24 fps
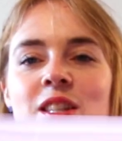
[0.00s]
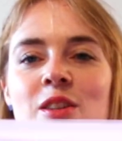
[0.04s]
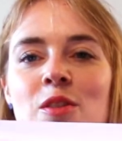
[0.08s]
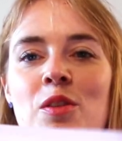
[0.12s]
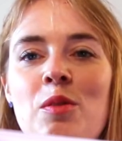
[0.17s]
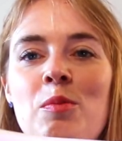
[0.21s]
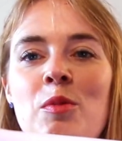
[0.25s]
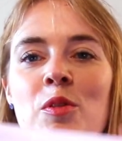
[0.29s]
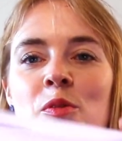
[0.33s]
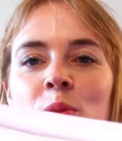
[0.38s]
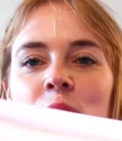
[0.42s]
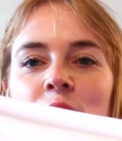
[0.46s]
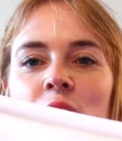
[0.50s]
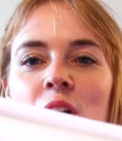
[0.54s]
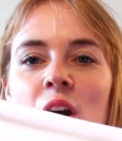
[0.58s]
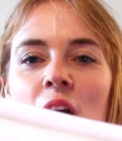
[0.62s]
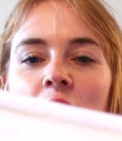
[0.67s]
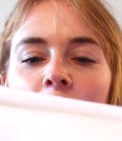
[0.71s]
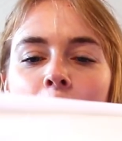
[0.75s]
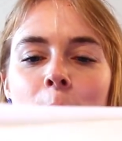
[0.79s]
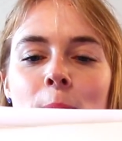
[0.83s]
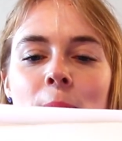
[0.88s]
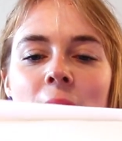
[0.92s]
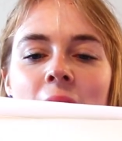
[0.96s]
the removable
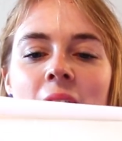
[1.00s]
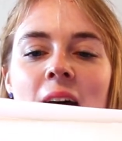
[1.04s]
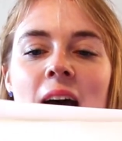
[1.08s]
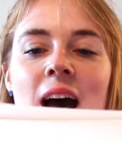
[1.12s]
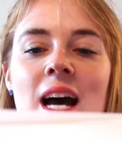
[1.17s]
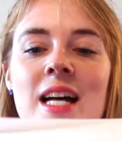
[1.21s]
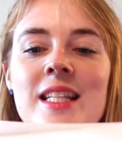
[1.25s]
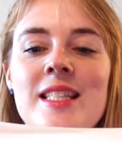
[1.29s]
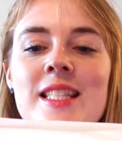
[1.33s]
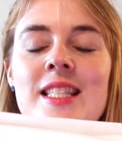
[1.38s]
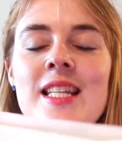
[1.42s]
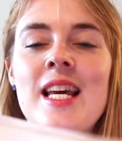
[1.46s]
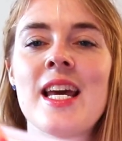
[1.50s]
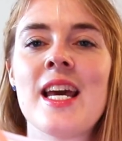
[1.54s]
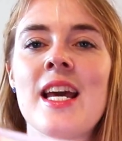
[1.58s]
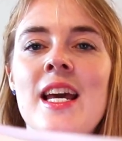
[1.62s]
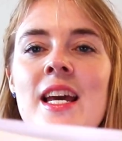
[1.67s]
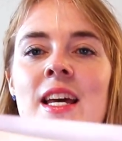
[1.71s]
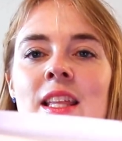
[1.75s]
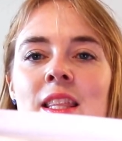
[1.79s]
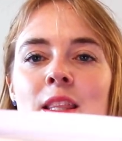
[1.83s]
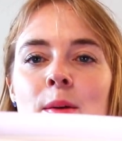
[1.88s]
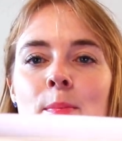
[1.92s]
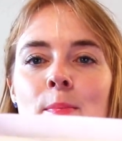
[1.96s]
cup pads,
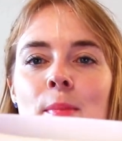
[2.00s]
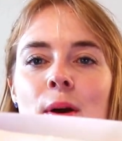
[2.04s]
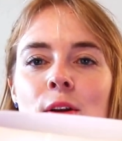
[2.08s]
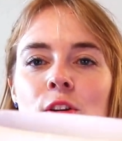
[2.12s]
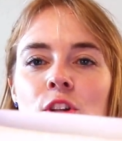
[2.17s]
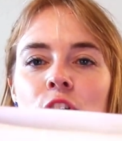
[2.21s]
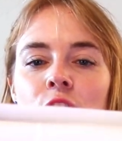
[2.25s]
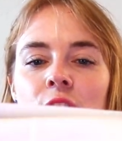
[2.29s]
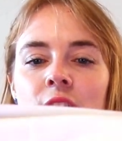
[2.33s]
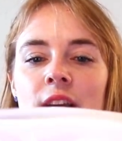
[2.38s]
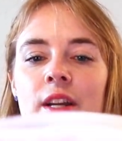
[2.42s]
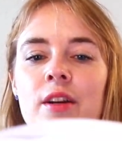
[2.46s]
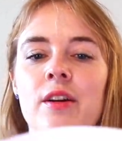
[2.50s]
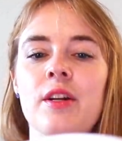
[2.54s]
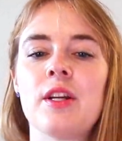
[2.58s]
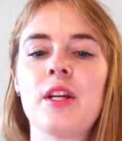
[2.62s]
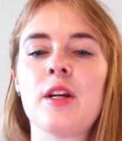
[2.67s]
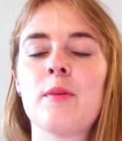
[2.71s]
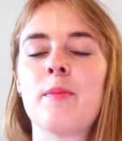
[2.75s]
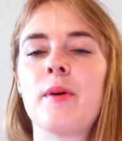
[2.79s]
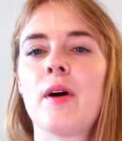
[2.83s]
the mesh layer here,